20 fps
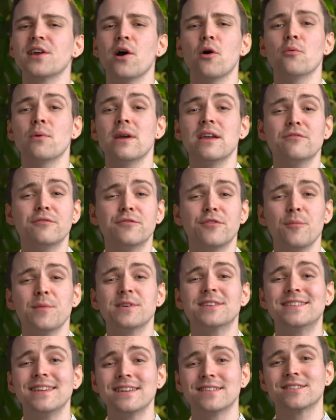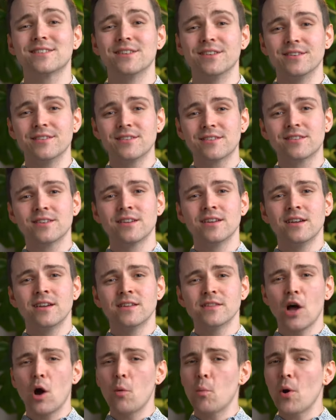tell, even from a distance,
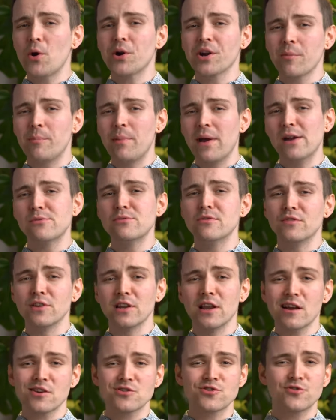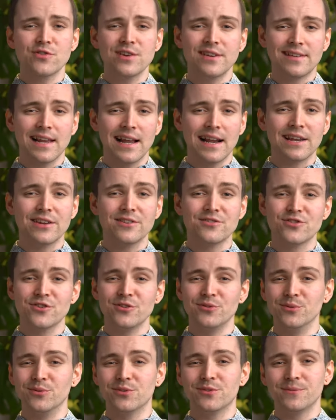that I'm wearing a pair of luxury Italian
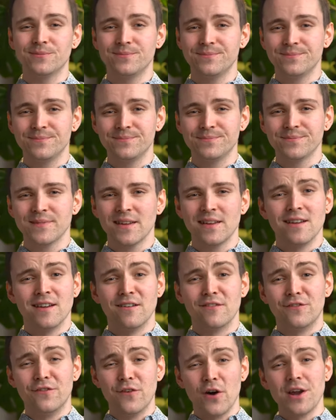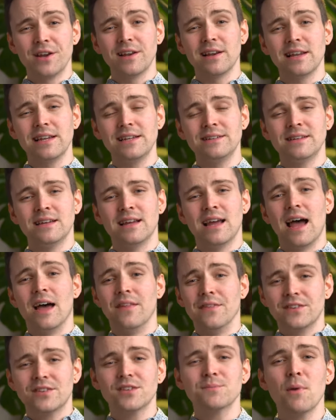shoes. Finally,
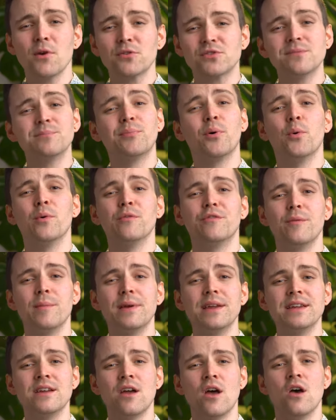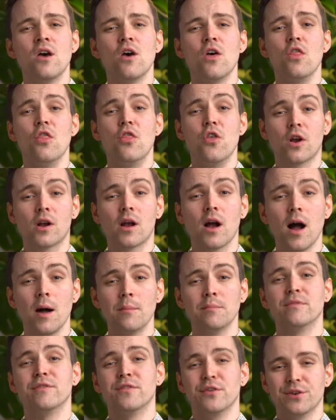and this is most important for me, the
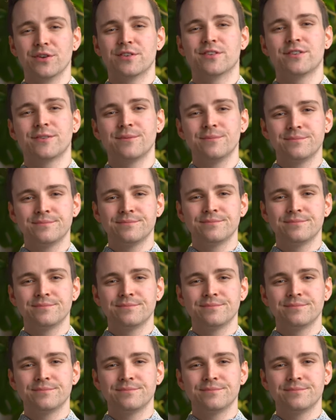comfort.